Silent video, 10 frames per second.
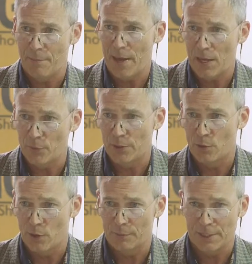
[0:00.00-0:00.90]
man would
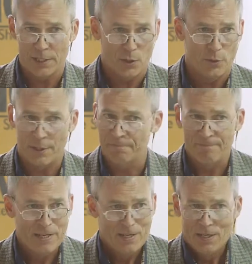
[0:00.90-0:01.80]
normally do in,
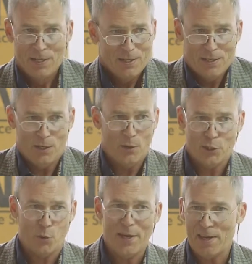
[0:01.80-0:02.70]
a
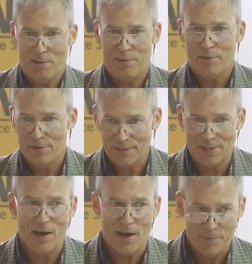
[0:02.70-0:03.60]
20th the
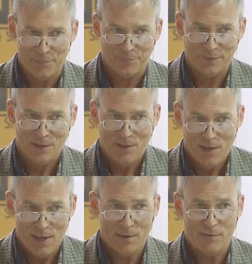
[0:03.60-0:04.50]
time,
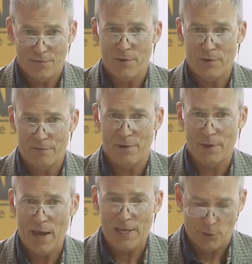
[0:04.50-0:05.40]
and very,
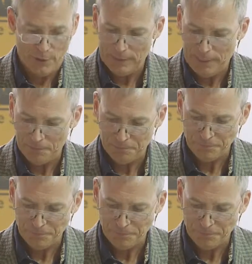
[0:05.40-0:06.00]
very accurately.